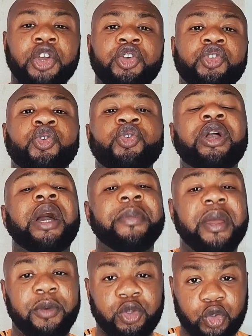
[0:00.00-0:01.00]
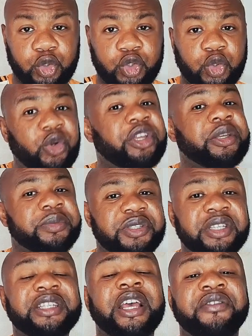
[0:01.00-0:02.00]
So you can be able to show IMS
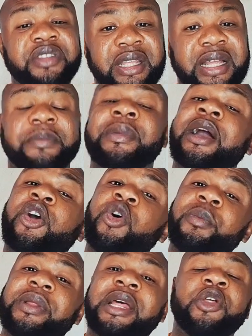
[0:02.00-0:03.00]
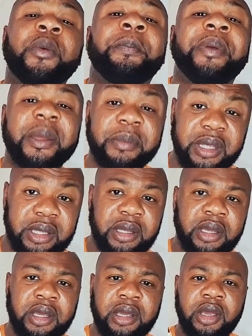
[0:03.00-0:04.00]
this evidence that my company, they don't pay me,
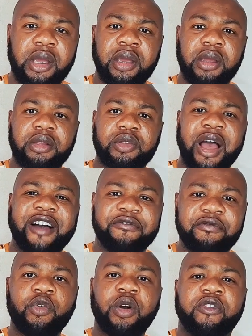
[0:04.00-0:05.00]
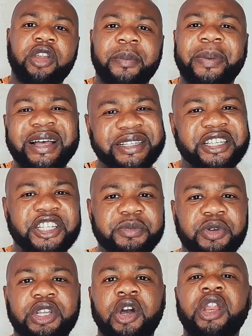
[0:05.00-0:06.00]
so I've worked for the past 6
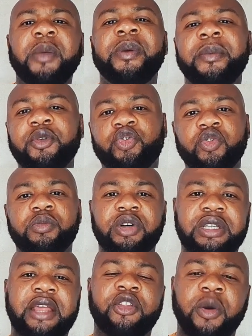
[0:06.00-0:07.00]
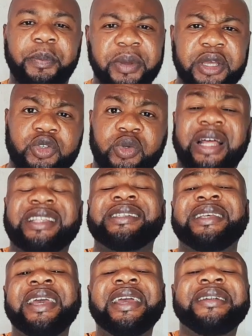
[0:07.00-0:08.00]
months, they only pay me 2 months, they not pay. So that
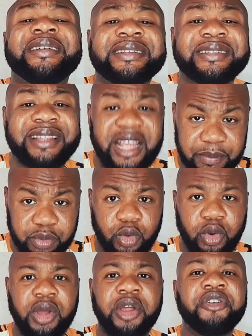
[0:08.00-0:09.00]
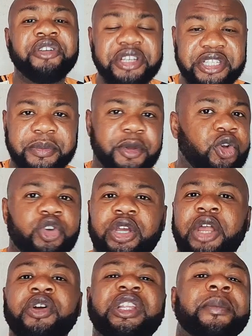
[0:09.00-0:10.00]
is a reasonable reason, because you
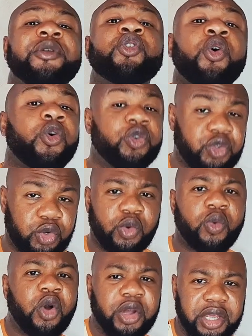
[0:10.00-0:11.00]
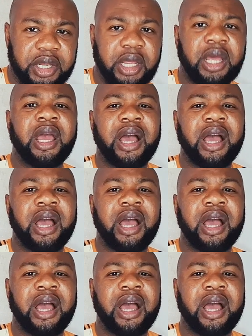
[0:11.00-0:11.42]
cannot tell me to continue working.